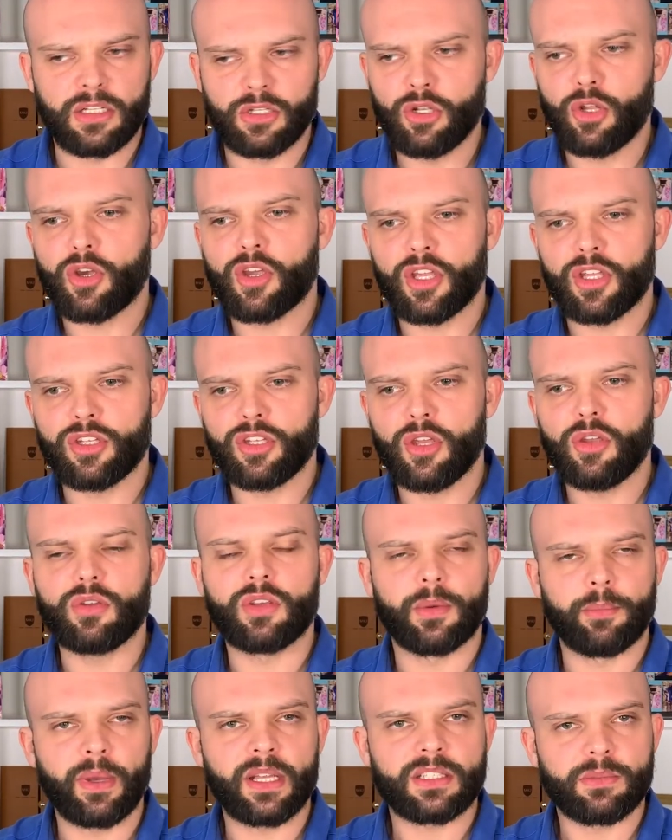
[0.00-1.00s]
Look at you.
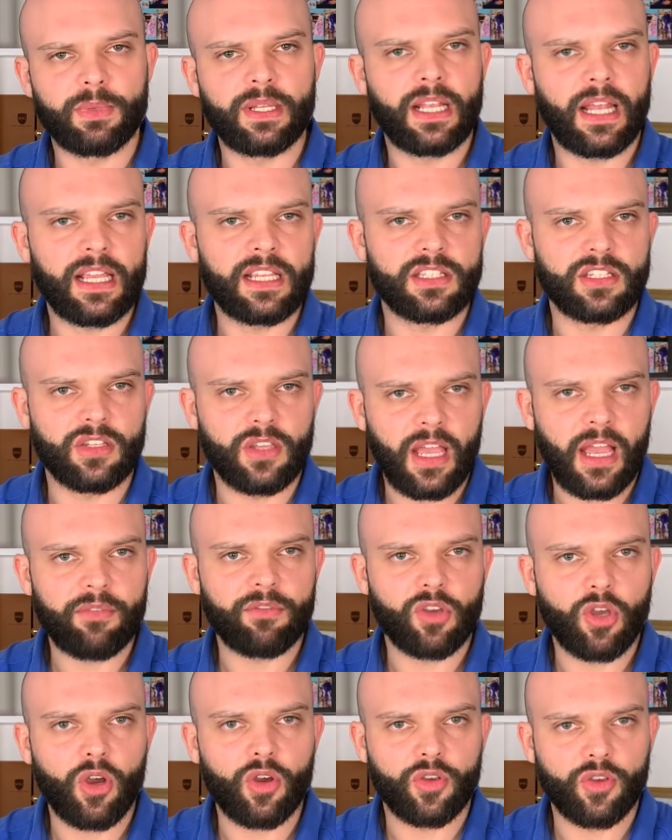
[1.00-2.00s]
You must be lazy. You
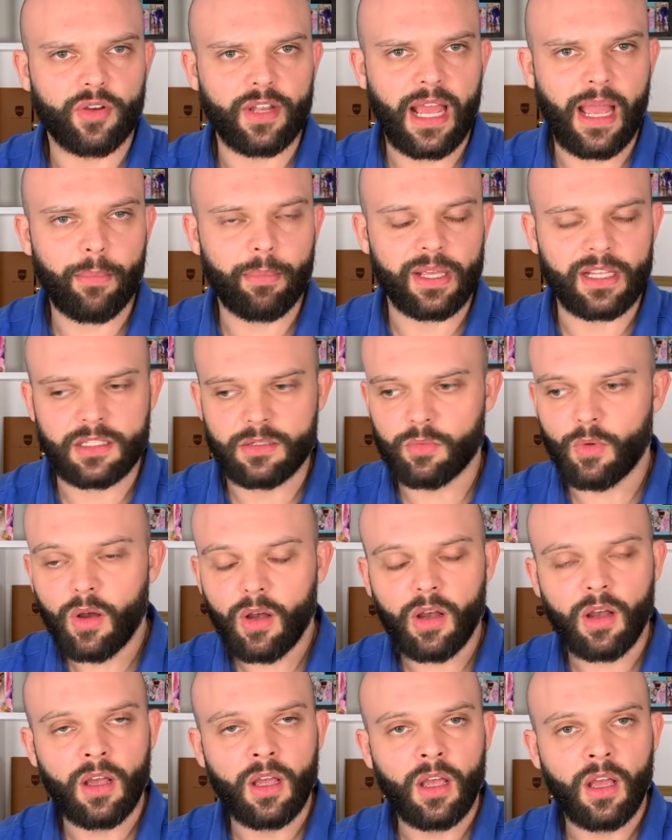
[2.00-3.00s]
haven't got good habits.
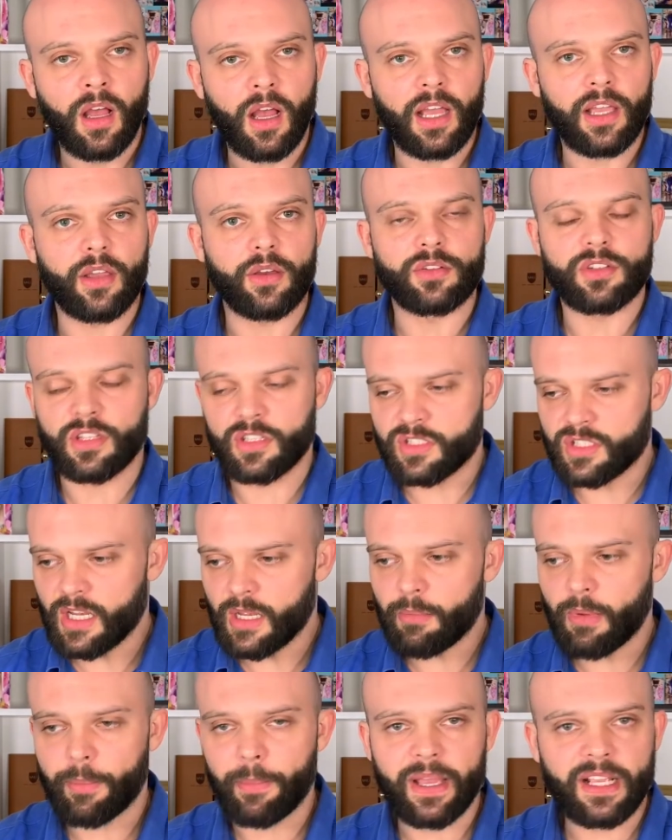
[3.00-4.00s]
What? I go to the
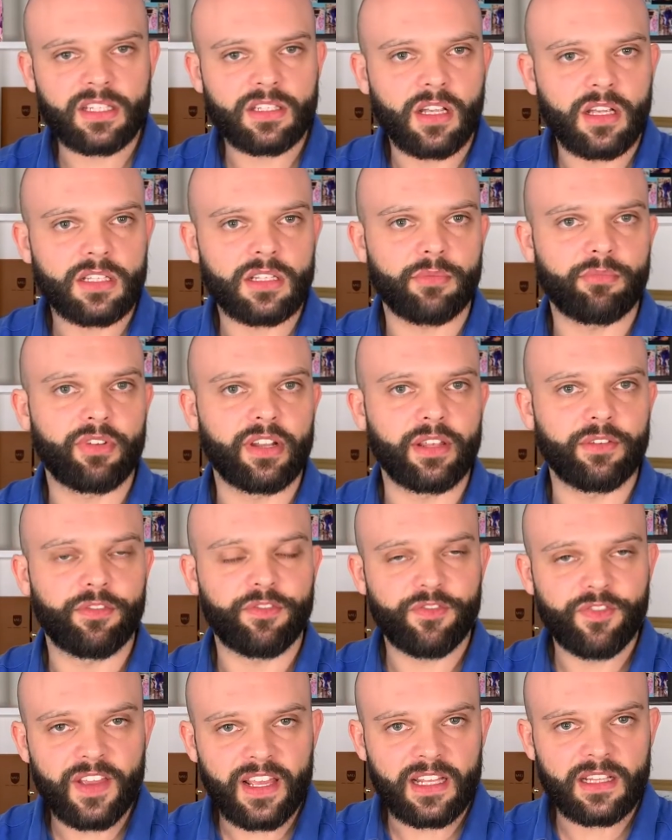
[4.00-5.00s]
gym. I'm exercising. I'm really
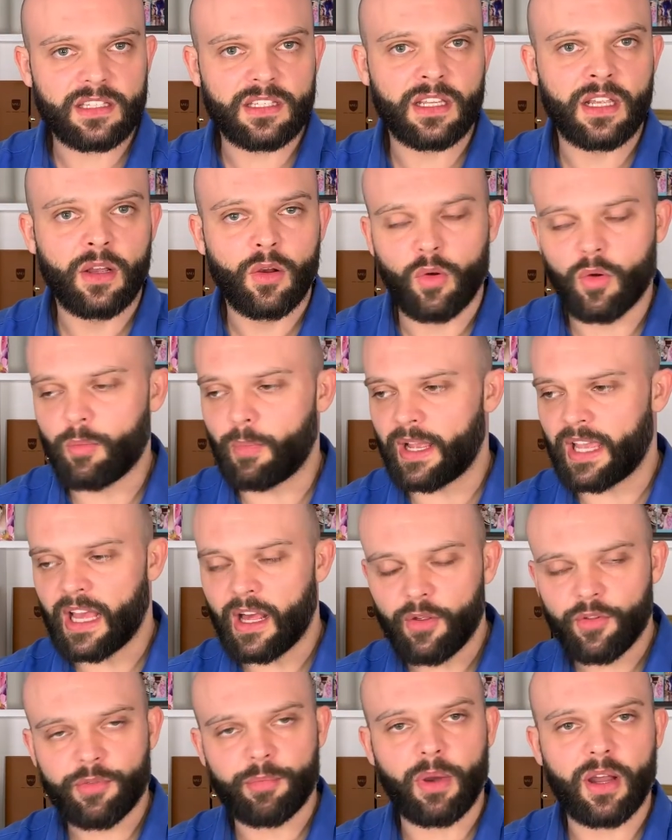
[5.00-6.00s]
fit. All my
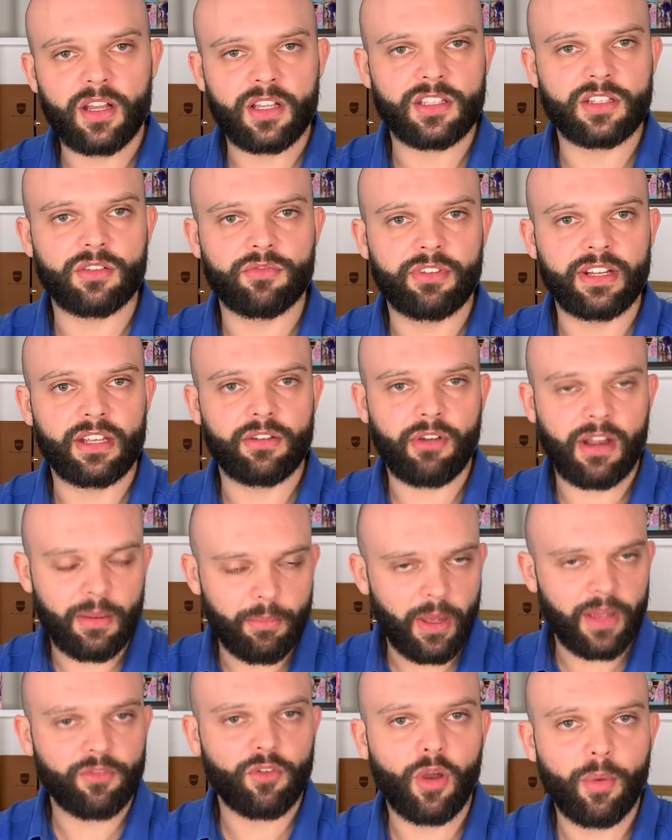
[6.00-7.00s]
health markers are really great,
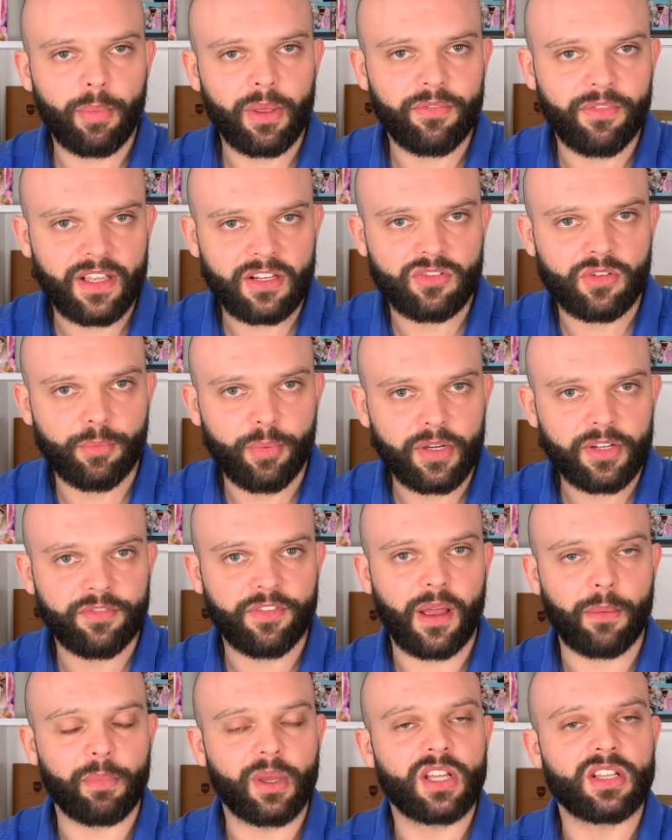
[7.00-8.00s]
but I've got a bit of extra body
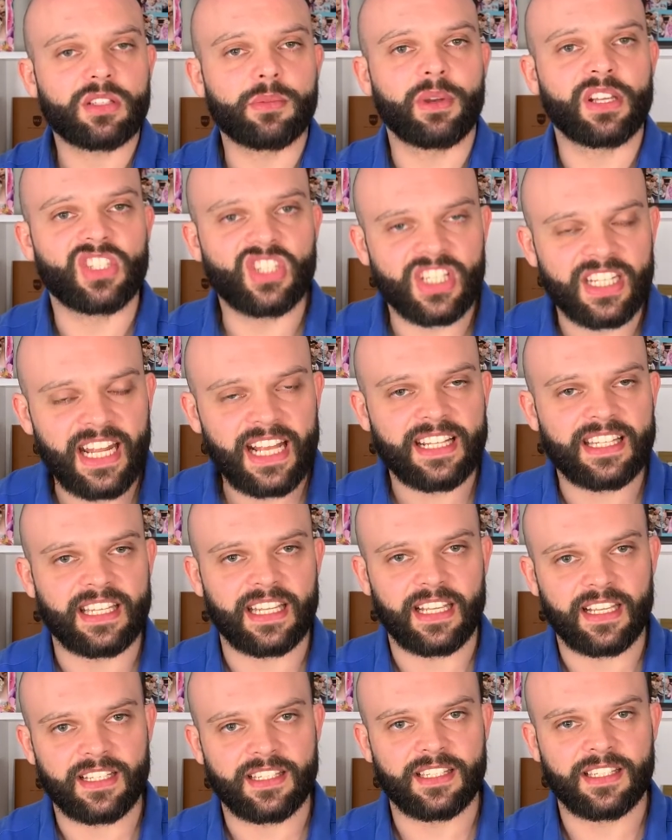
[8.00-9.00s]
fat because of my
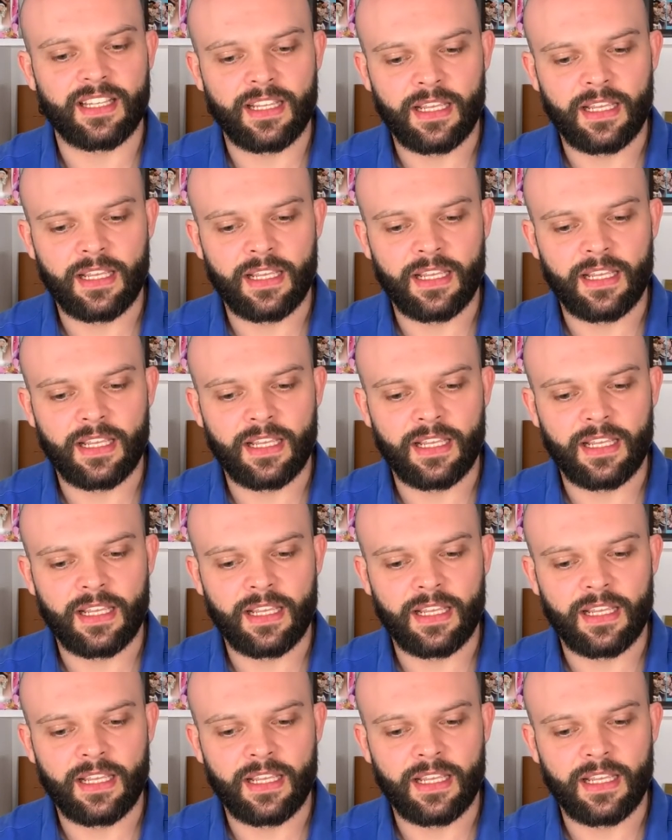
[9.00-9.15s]
genetics.